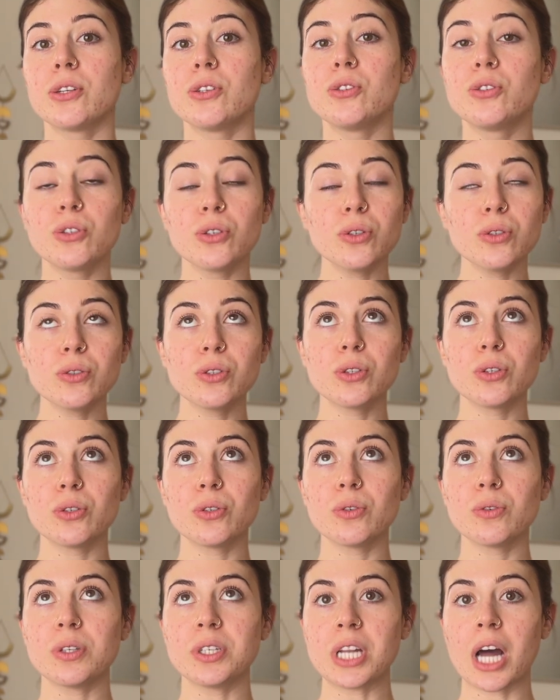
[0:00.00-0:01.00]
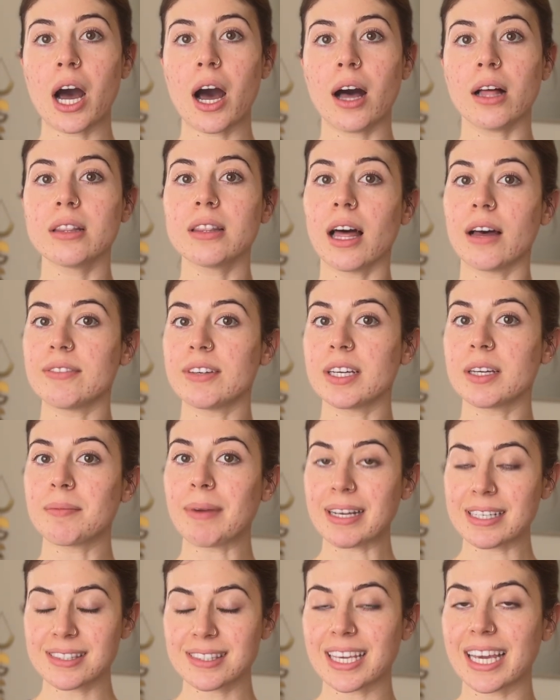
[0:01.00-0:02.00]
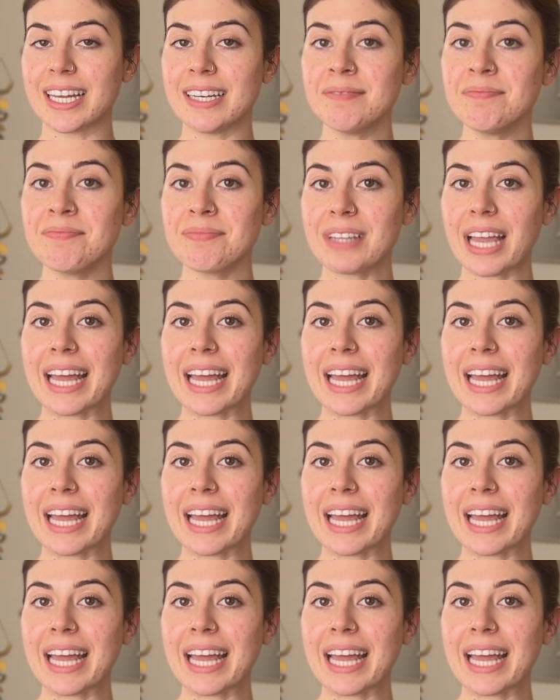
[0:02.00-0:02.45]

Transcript: due to not loving my skin.